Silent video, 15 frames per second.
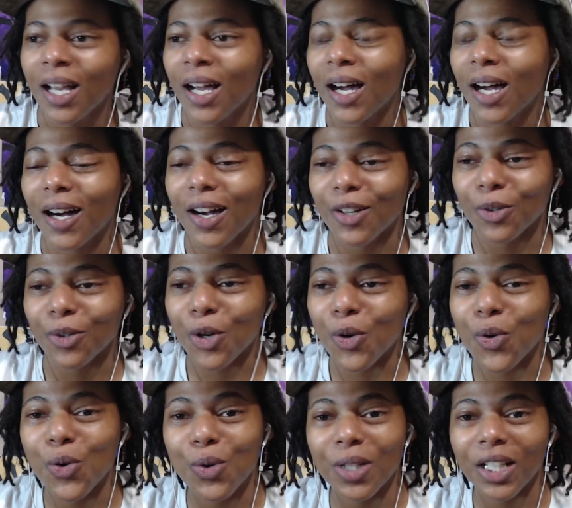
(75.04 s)
I don't
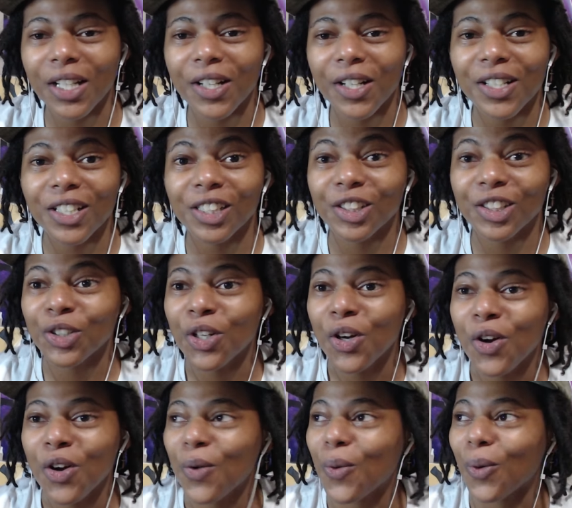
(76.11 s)
know who Claire is,
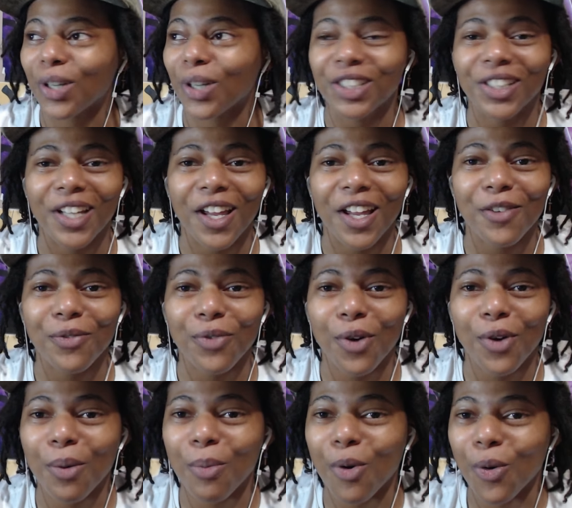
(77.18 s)
where she came from,